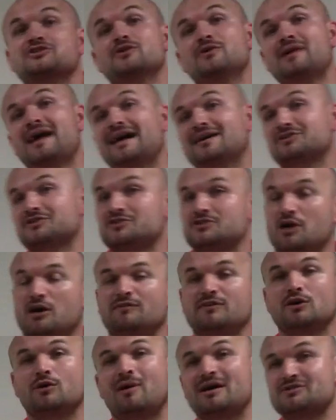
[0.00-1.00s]
show you how to solve
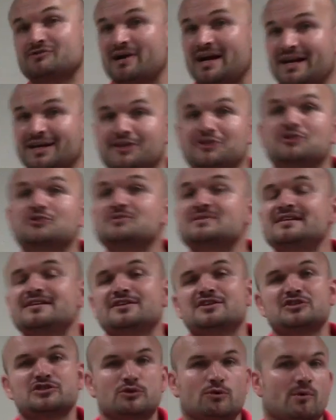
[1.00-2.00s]
a quadratic using
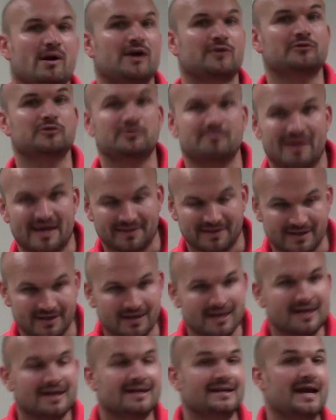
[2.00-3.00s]
the square root method.
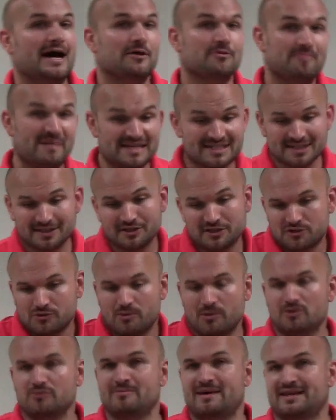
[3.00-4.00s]
Now basically the
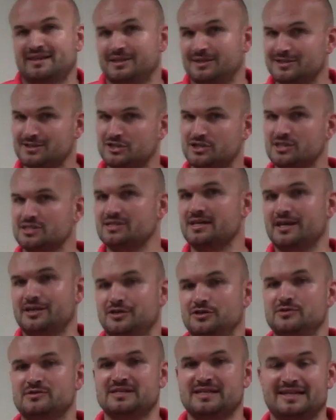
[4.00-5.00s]
square root method is just like
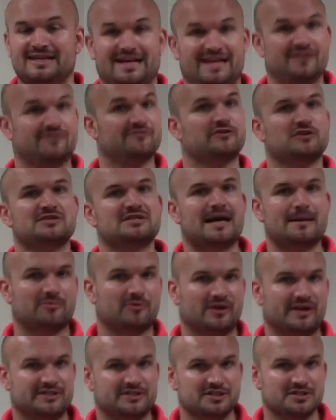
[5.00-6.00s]
using inverse
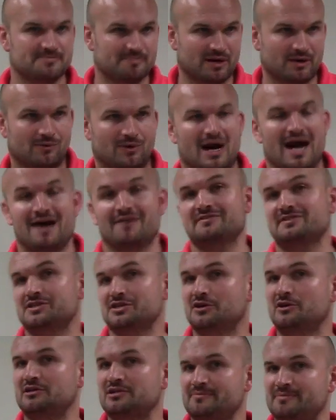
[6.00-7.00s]
operations, but we're obviously
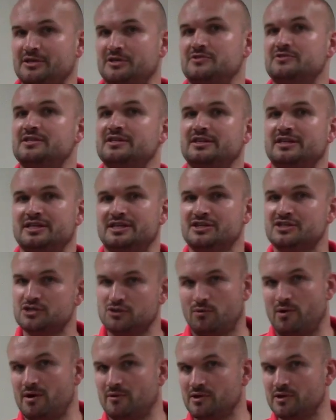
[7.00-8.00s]
going to be using the
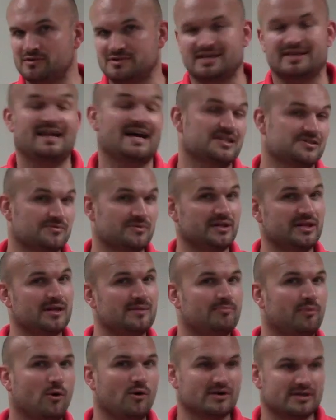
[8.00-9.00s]
square root. And that's really
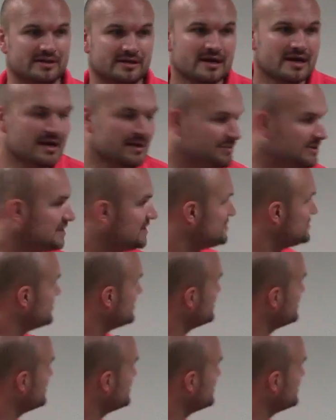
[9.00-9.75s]
important because you